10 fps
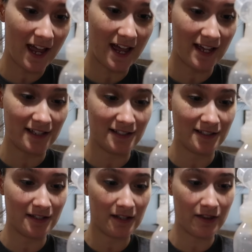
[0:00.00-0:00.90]

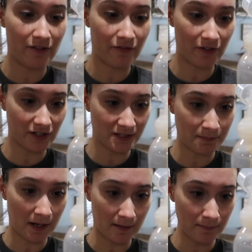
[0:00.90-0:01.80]
as the
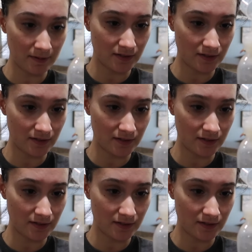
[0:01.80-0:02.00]
first pump.